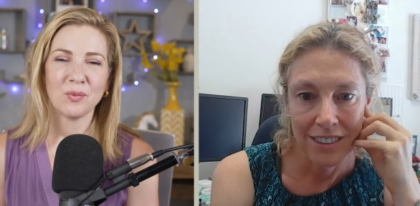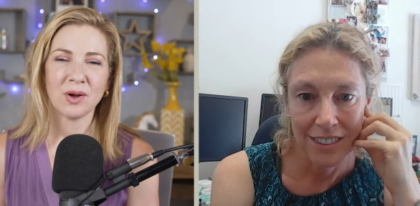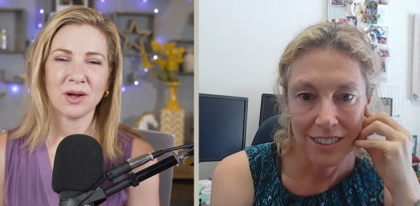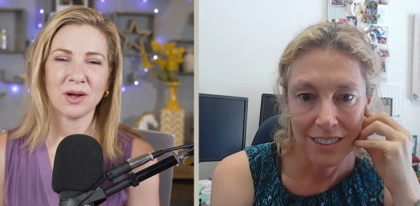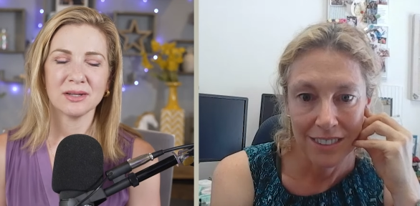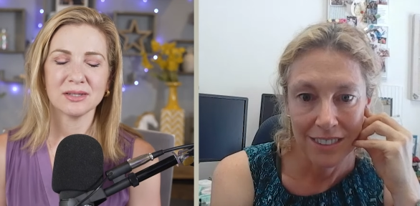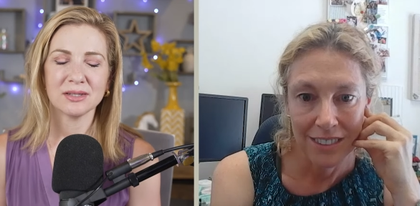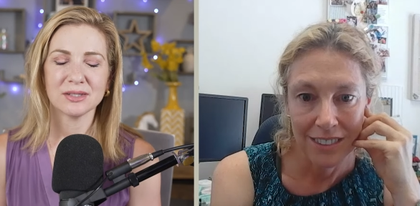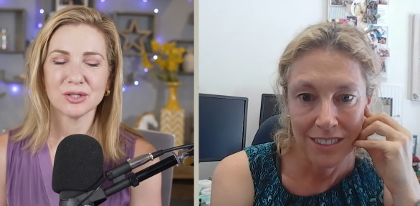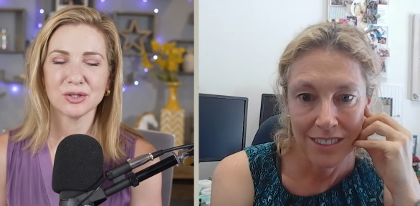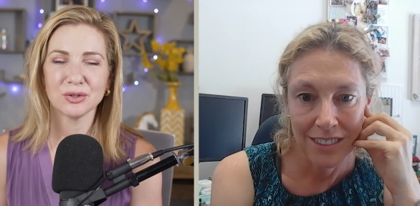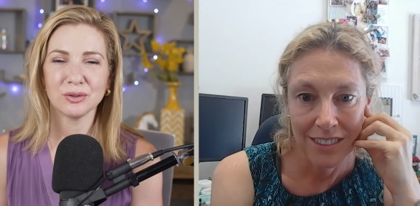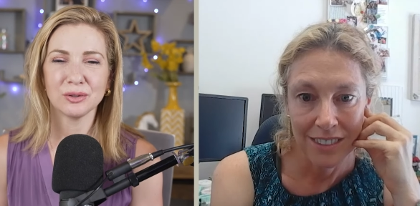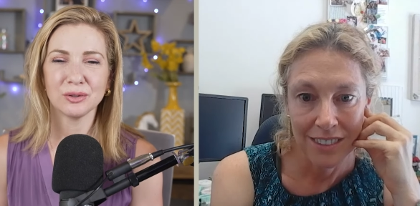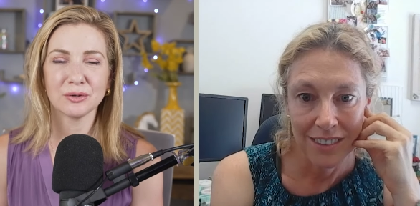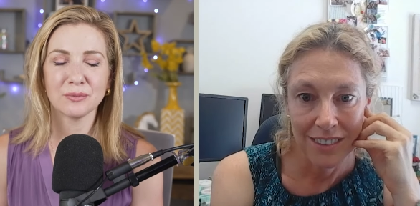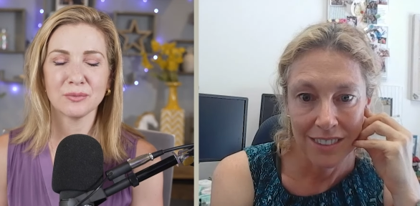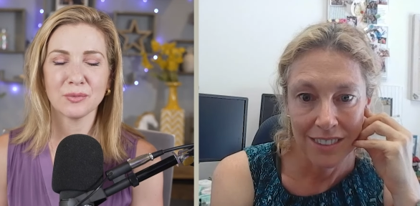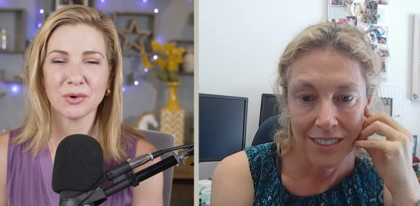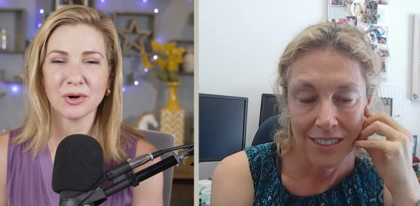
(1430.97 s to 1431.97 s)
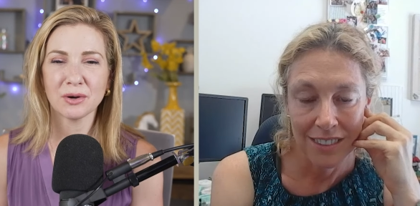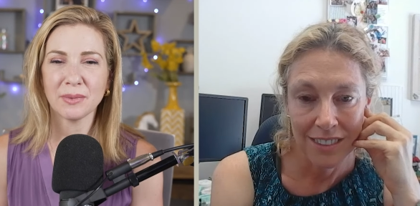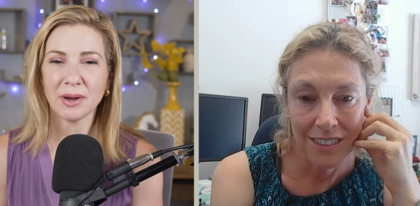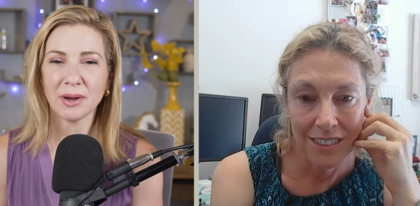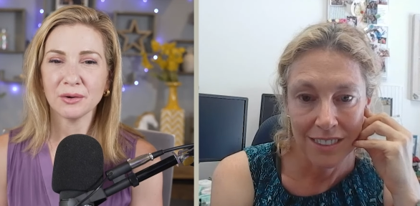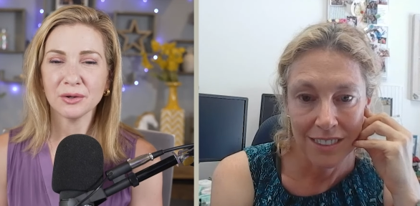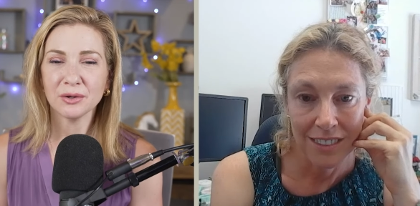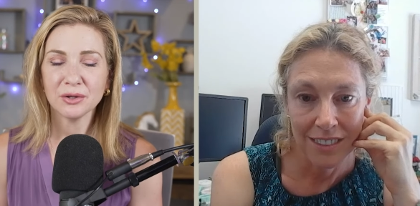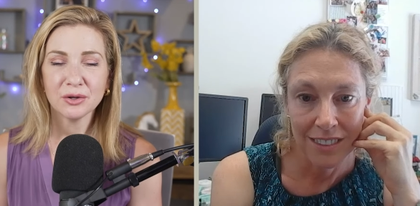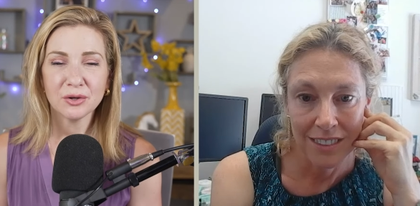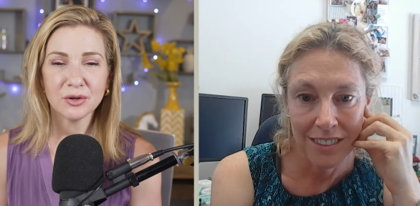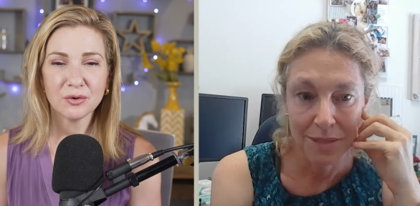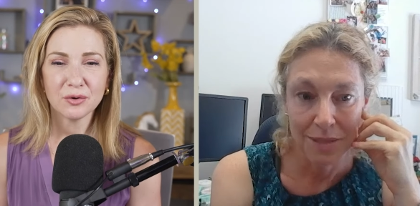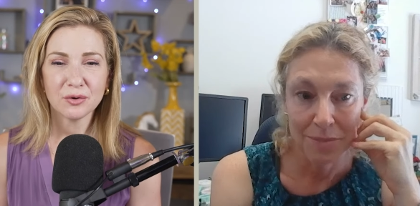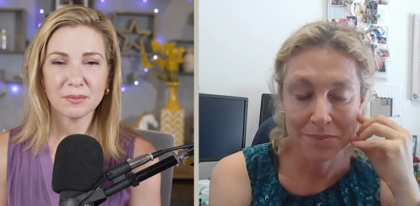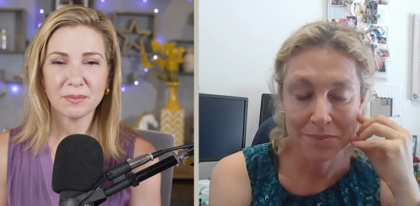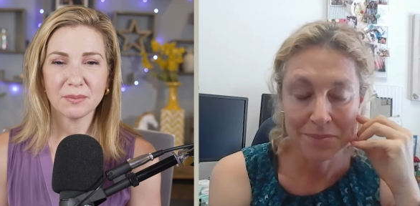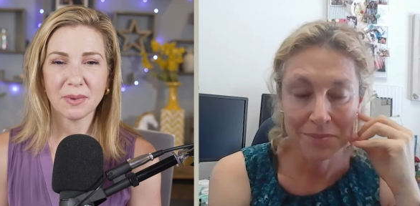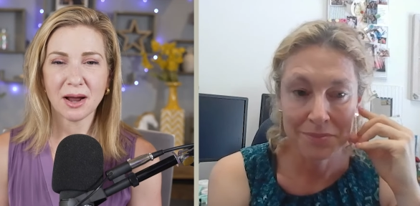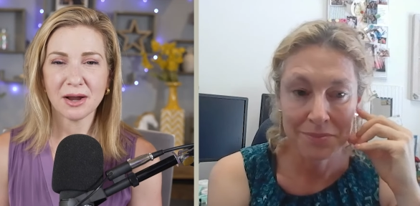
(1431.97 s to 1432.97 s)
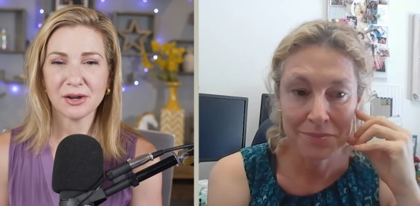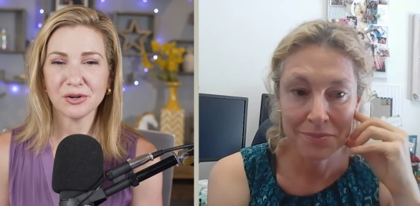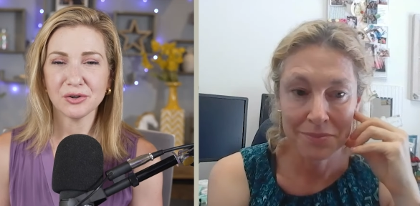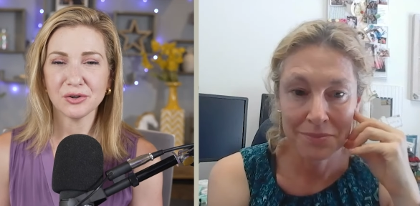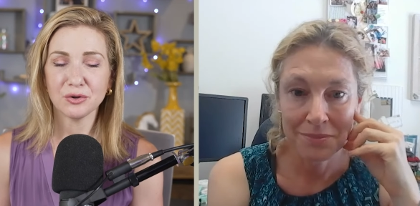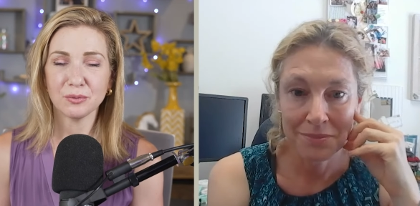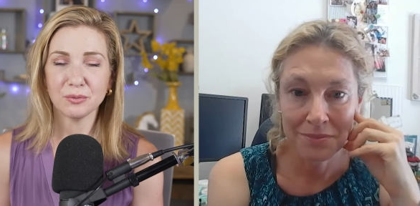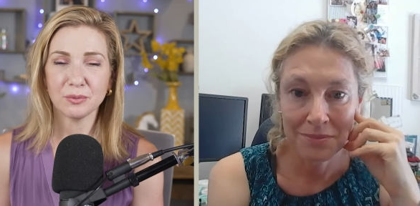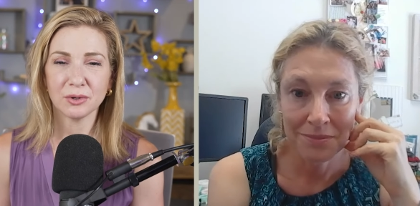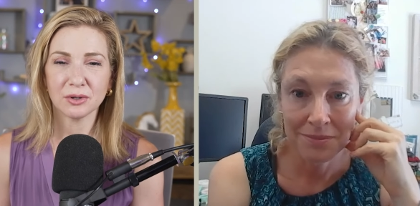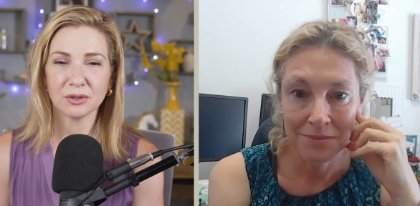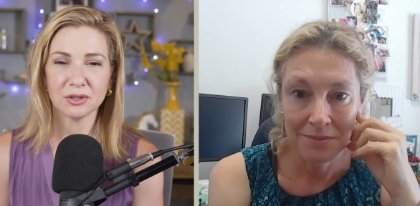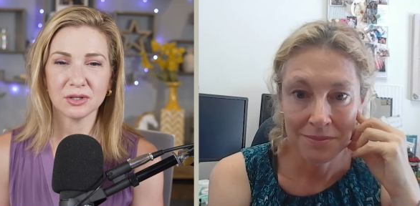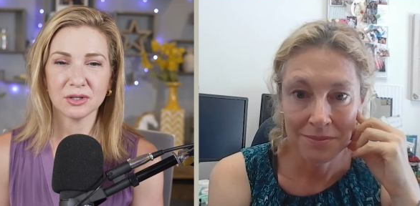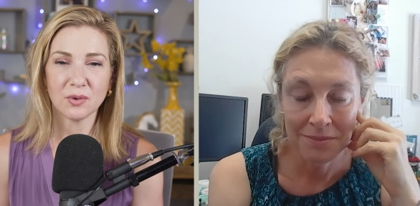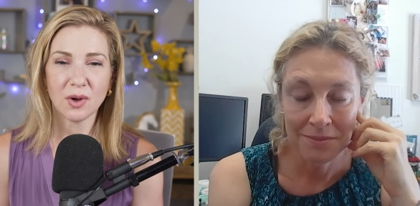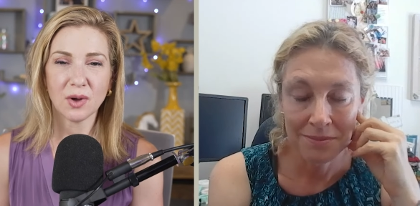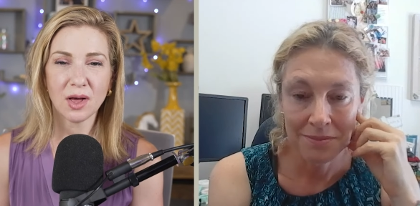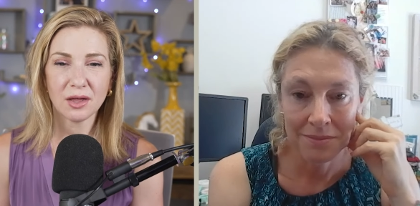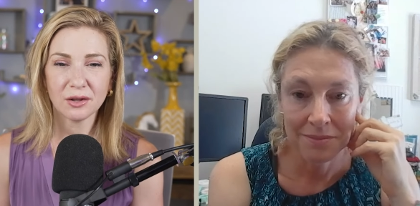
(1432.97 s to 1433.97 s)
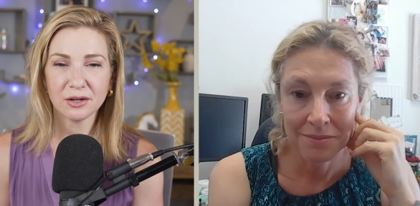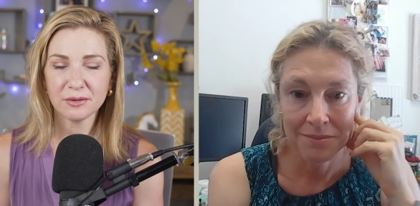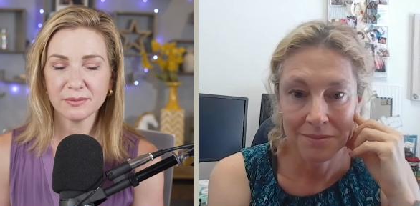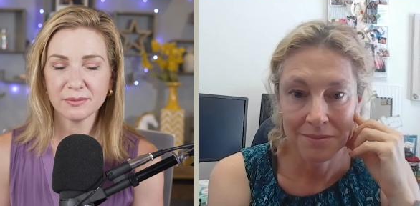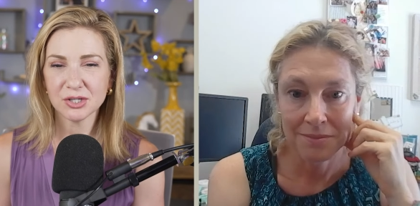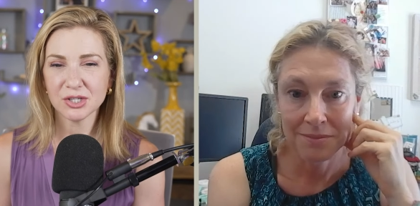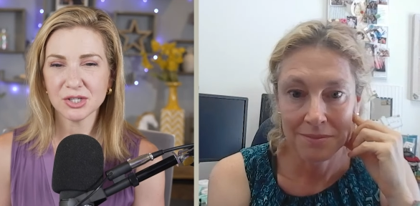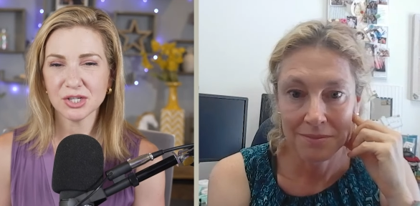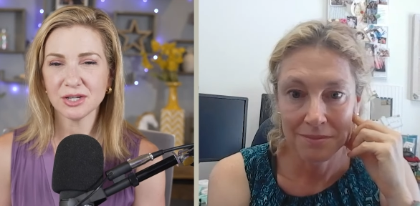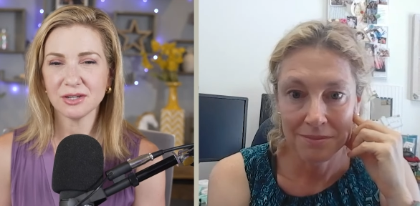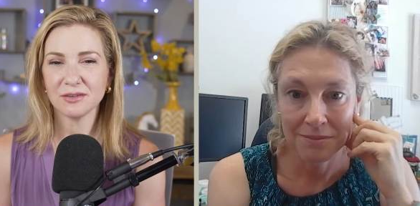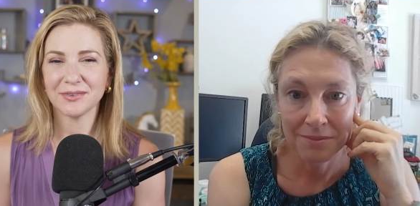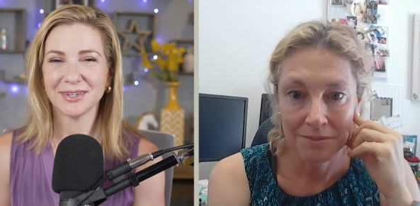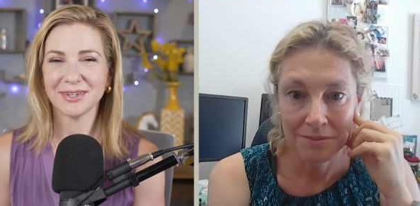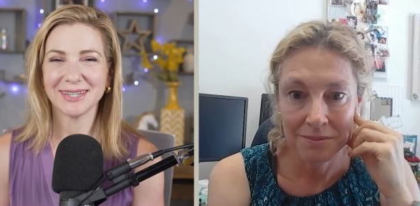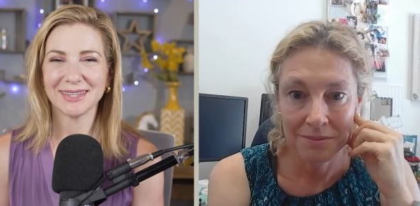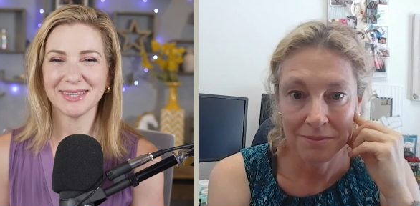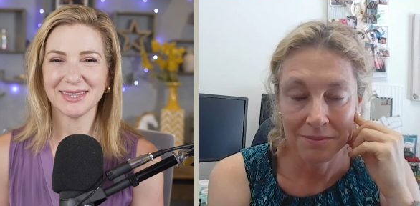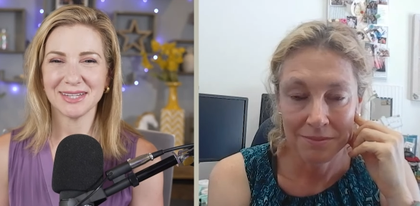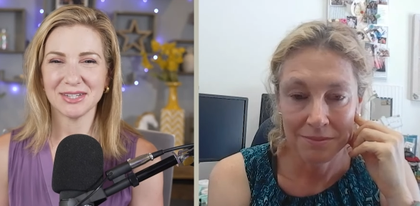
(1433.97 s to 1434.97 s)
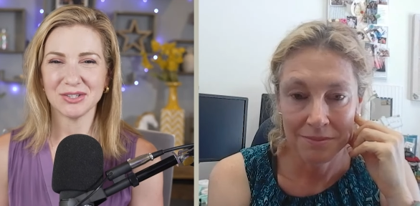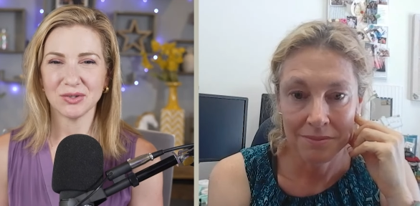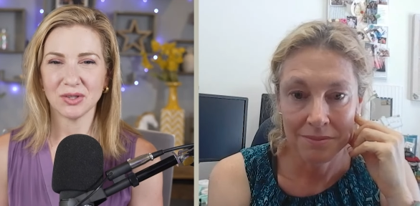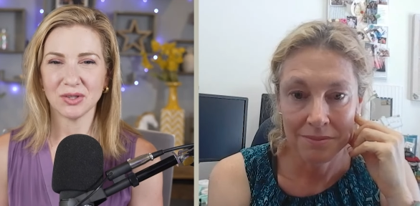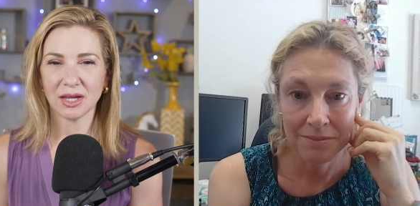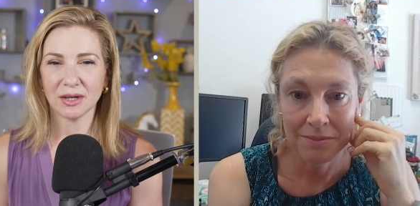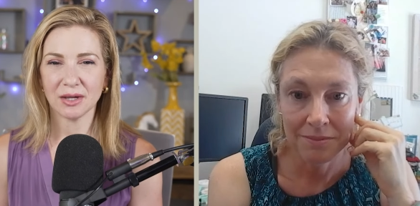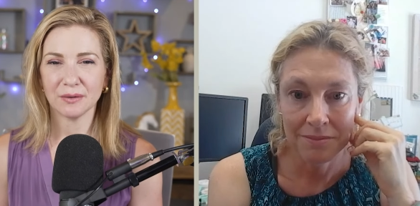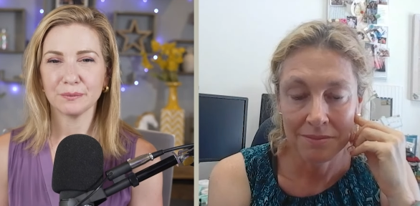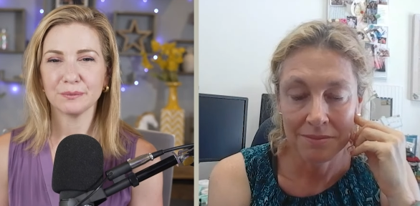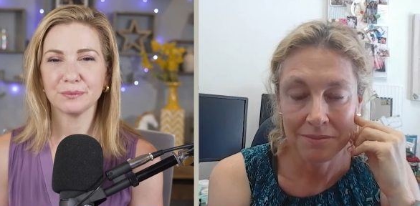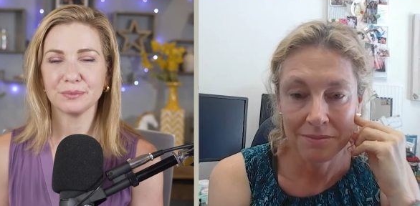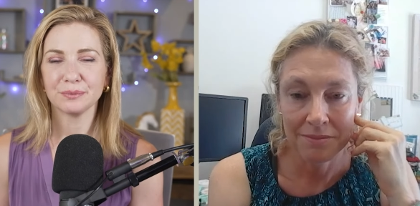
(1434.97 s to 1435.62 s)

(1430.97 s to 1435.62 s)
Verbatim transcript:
Speaker 1: want to learn more about you or buy your new book, The Equality Machine, where can they do that?